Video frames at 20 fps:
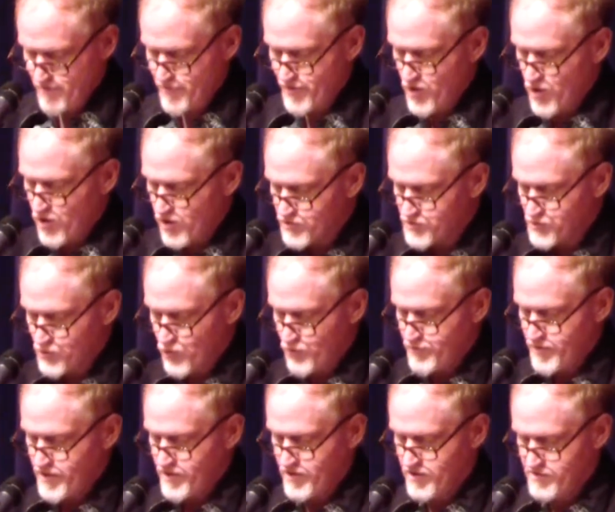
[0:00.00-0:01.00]
but also
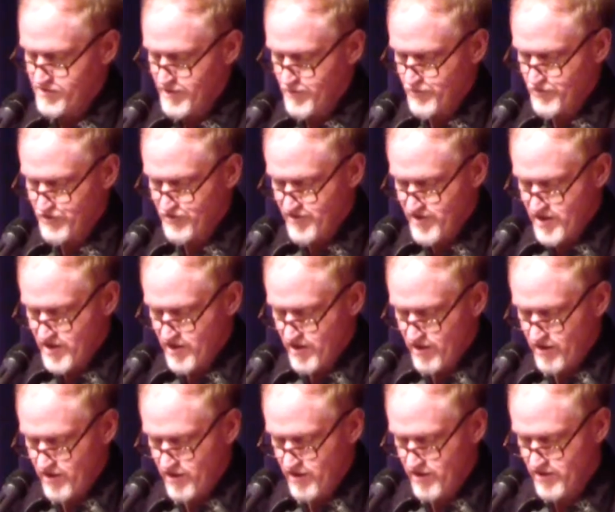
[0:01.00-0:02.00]
because I was
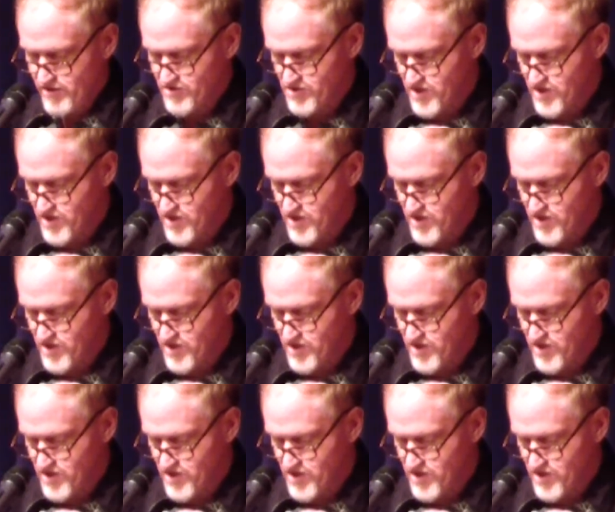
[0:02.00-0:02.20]
thinking in